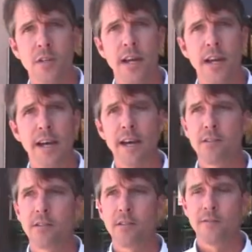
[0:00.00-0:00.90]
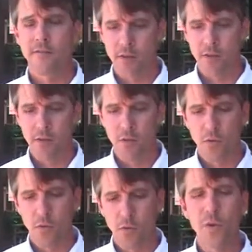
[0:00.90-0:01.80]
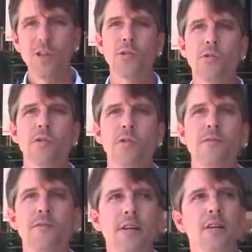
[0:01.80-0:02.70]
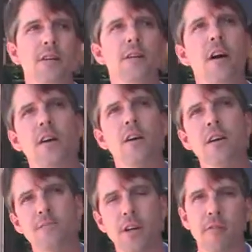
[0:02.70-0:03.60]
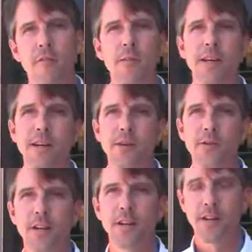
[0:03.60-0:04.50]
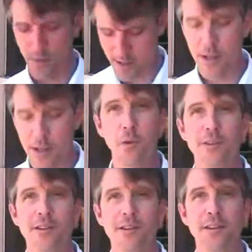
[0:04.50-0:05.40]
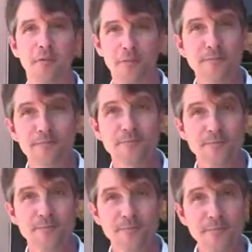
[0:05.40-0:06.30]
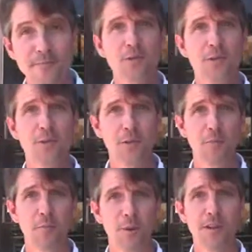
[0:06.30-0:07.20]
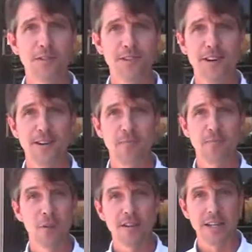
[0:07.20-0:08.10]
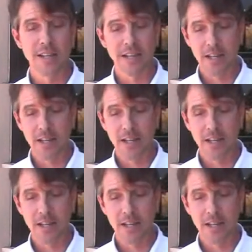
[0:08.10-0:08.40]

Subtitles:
And we our government entered into a deal with the devil, to put it bluntly.